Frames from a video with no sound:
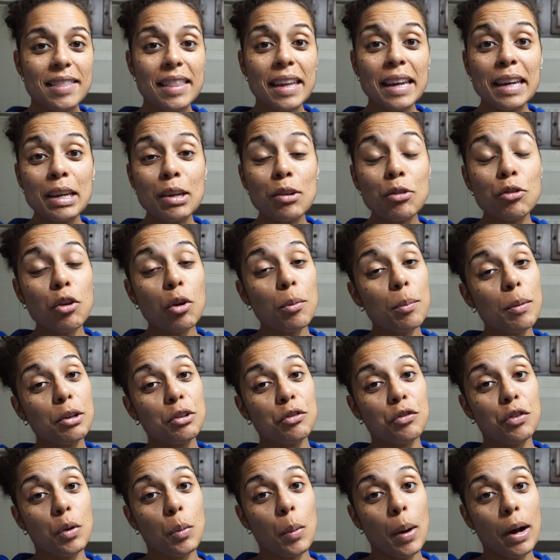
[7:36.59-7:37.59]
Thank you so
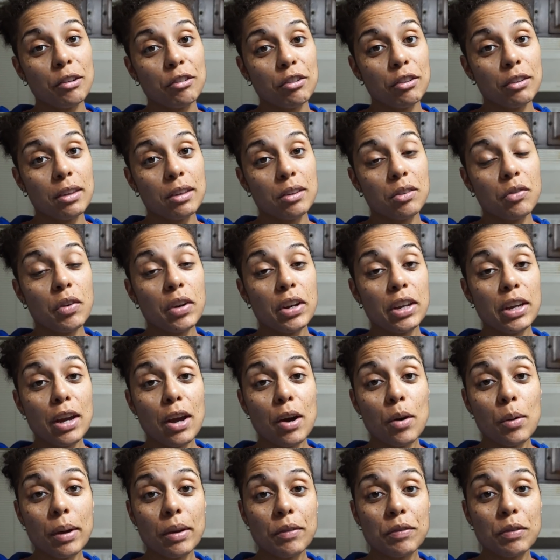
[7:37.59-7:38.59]
much for watching this
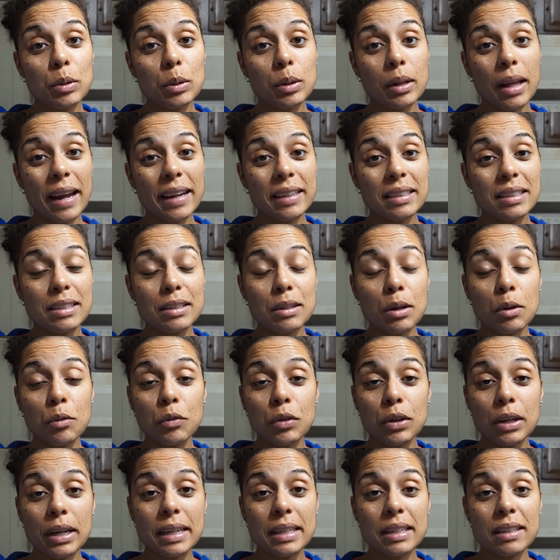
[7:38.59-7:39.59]
video. If you liked it, don't
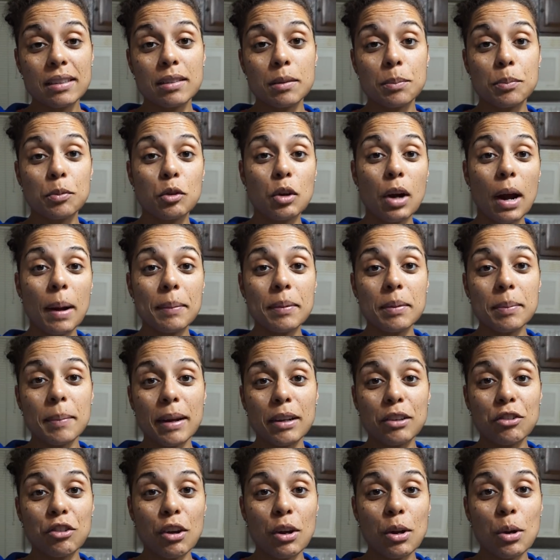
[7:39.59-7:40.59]
forget to subscribe to
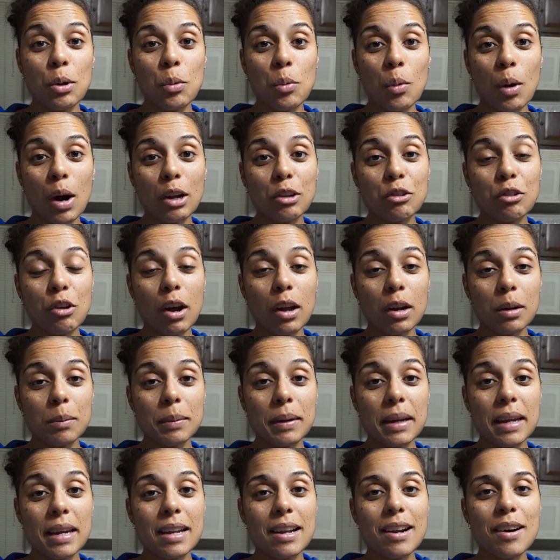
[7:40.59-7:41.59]
my channel, Watch
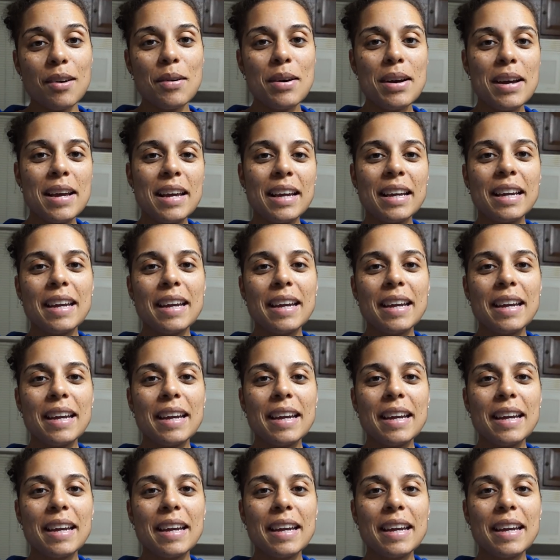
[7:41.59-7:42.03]
Autumn Keto.